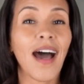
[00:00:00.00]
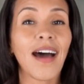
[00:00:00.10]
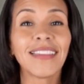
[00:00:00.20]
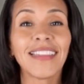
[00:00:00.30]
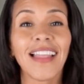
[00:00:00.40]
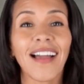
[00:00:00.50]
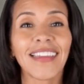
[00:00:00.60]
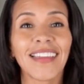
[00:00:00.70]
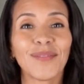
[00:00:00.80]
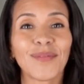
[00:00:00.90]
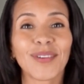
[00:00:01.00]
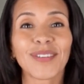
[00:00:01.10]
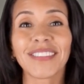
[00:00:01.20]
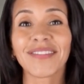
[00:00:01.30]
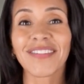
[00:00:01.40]
unlocking a
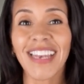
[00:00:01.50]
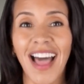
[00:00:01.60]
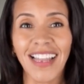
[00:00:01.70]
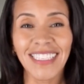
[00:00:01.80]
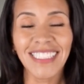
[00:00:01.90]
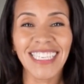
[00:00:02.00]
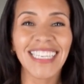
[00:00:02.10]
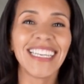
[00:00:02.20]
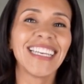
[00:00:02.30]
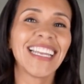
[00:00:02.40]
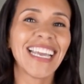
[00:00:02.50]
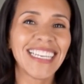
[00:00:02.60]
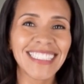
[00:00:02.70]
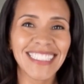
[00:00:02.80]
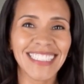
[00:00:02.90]
world of knowledge in an
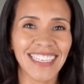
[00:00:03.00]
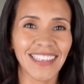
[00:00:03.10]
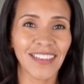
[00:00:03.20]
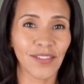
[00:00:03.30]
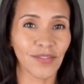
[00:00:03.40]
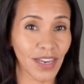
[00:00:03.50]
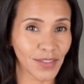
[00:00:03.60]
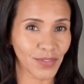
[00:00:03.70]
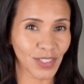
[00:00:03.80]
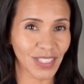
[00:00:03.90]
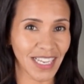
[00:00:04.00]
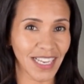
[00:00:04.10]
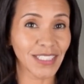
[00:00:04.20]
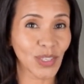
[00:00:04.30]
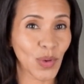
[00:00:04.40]
instant. Ready for
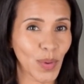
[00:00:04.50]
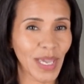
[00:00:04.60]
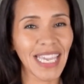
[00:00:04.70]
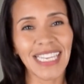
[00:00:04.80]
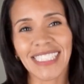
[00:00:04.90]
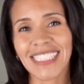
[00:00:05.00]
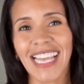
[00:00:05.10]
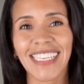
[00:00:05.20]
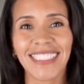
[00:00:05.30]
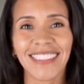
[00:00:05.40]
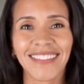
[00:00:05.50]
today's quick insight?